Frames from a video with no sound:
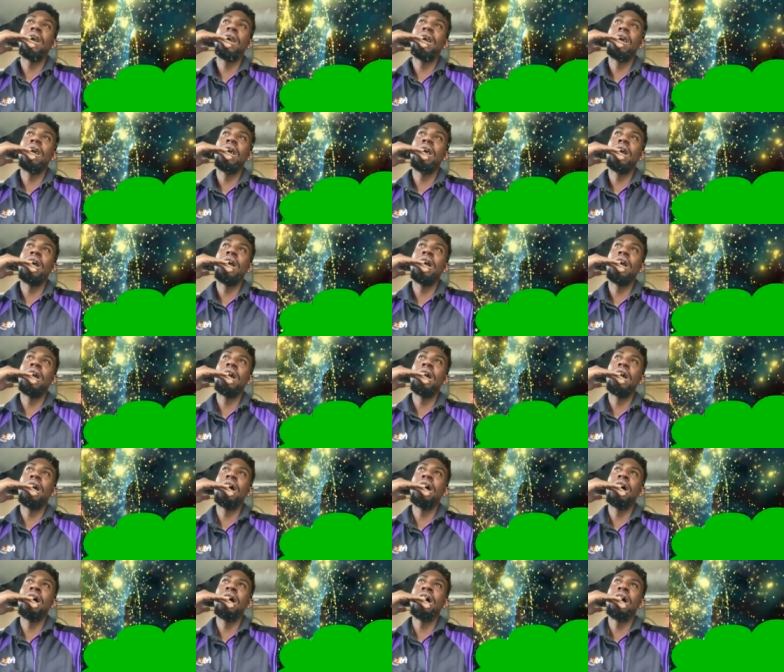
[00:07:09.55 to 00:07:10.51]
Follow me on
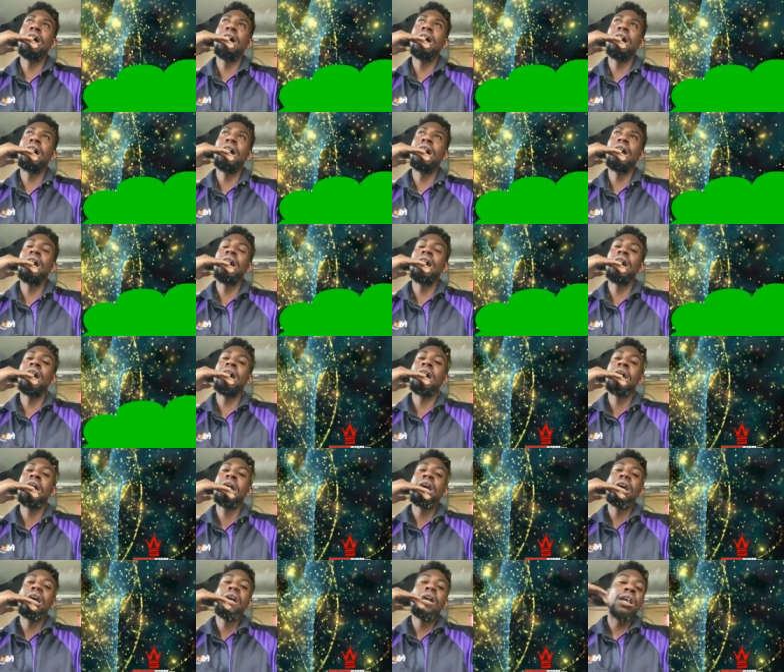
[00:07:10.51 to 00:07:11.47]
Instagram. Follow me on
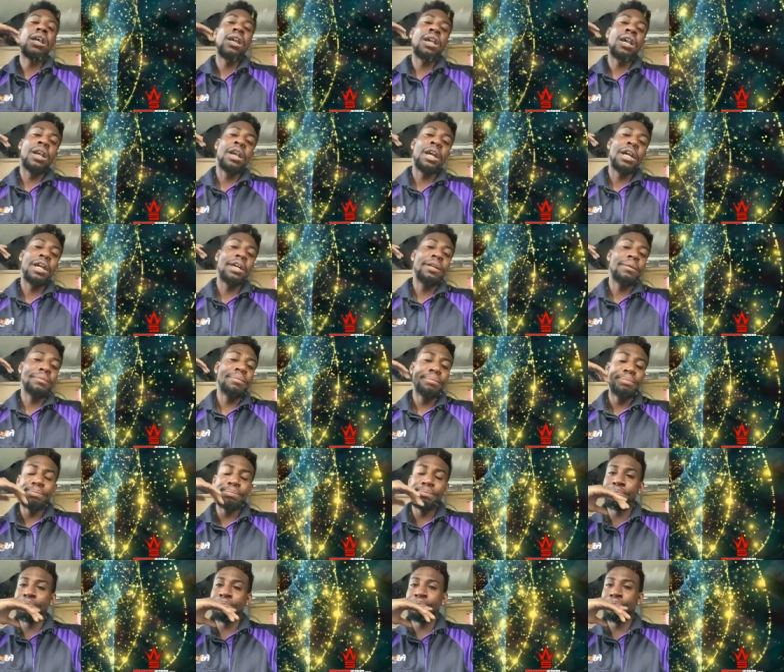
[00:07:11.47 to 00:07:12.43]
Twitter as
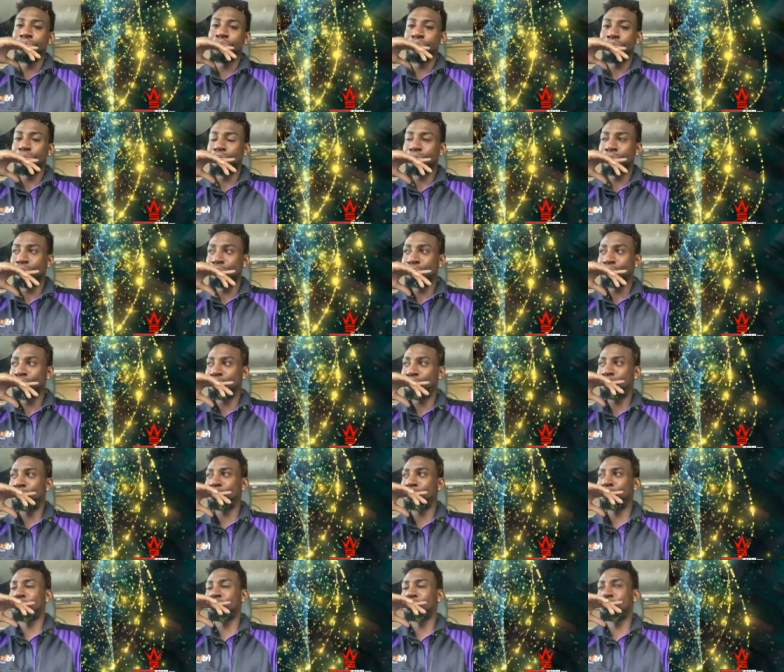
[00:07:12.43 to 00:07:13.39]
well and
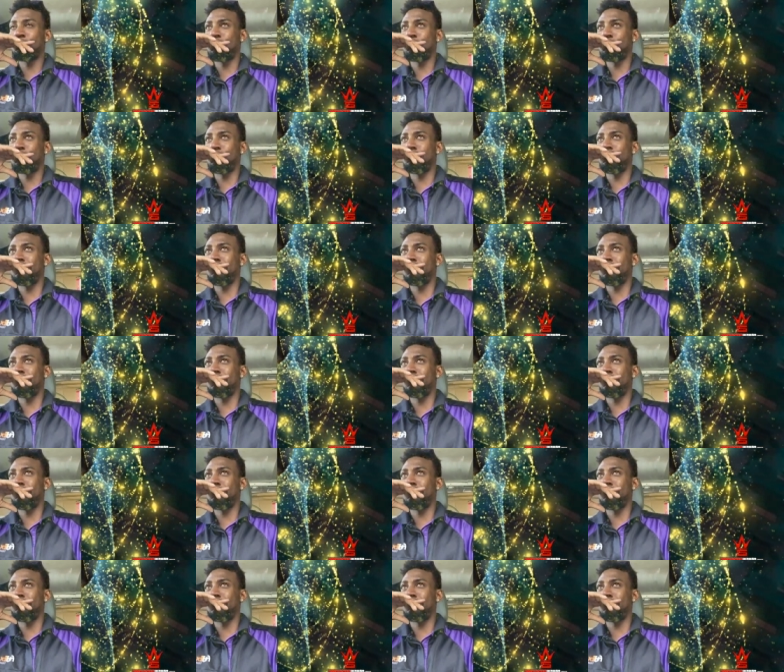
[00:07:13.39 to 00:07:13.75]
Facebook.